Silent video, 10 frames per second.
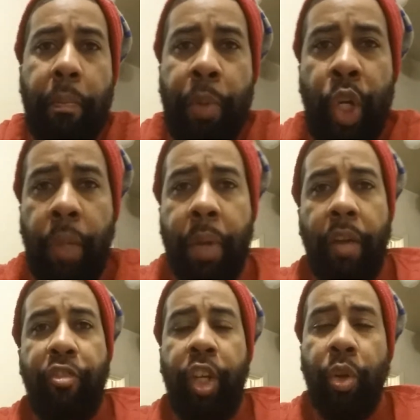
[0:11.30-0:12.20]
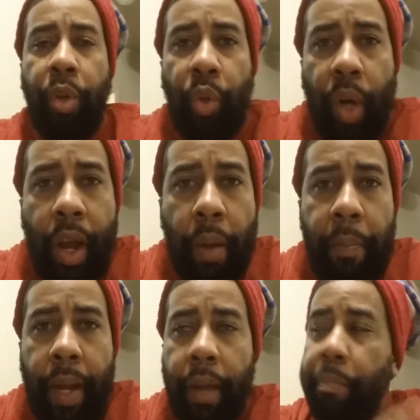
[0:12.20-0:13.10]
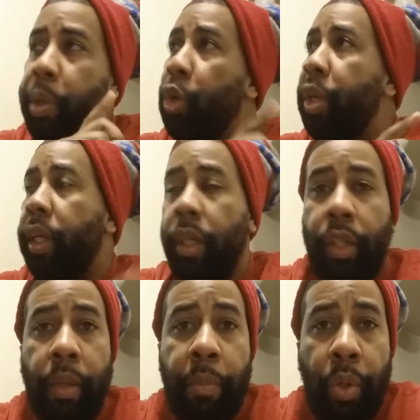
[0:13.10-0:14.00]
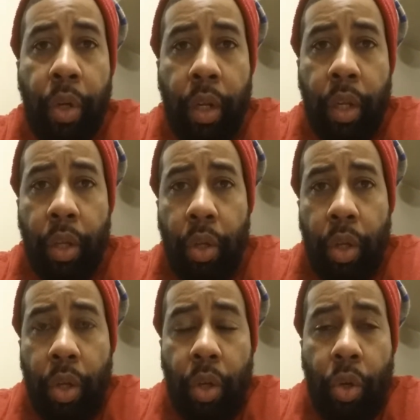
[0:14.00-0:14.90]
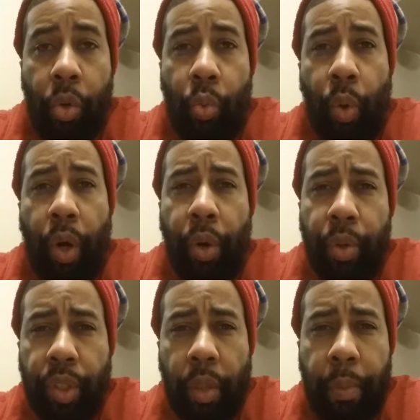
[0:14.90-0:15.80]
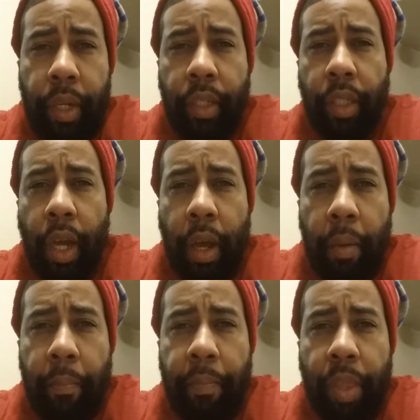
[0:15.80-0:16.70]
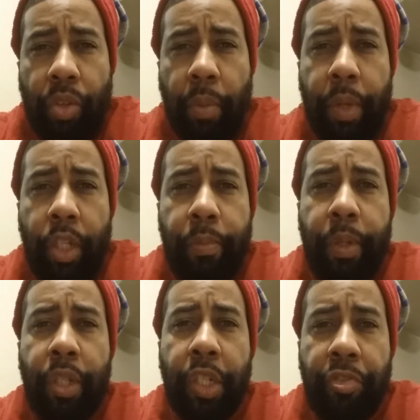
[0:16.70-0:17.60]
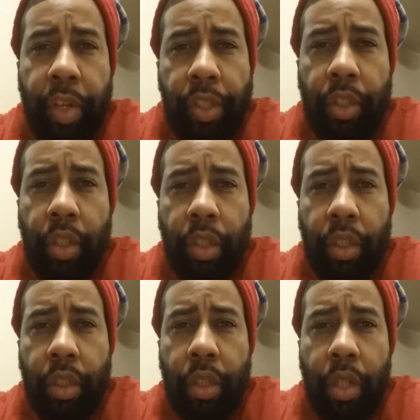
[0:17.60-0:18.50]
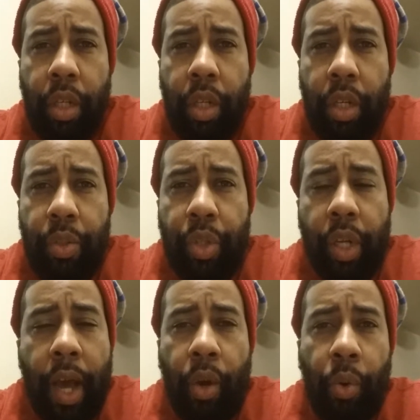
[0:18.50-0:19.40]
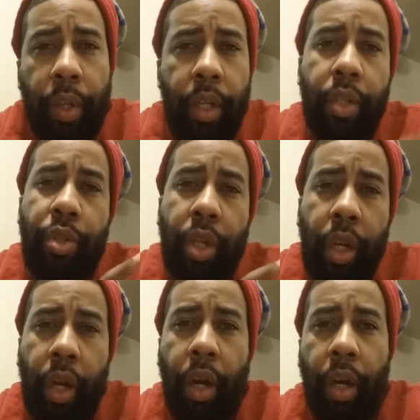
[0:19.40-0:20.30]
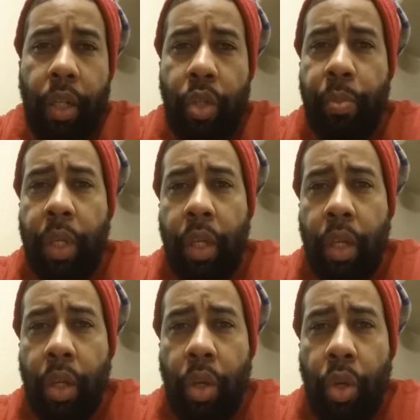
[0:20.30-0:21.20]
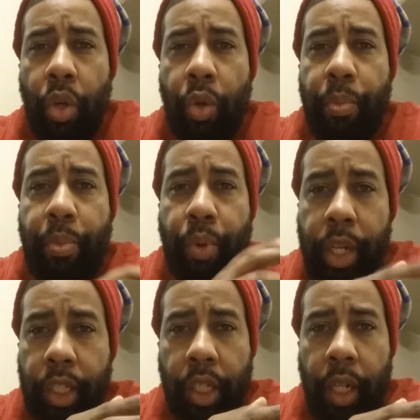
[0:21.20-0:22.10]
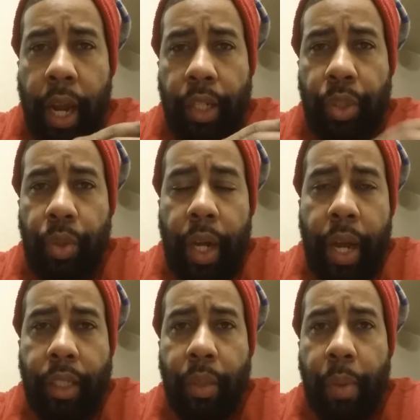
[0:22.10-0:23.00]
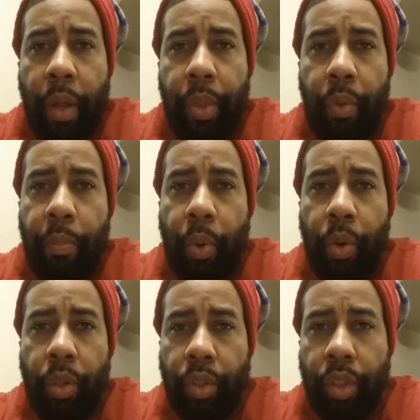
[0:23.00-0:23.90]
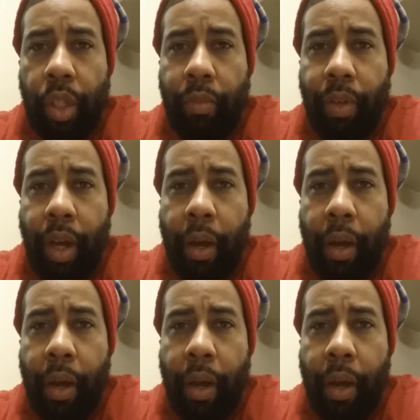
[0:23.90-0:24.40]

putting my feet on the ground, man, building in the community, working on some of these business ventures to not only sit here and to be preaching at you guys about the importance of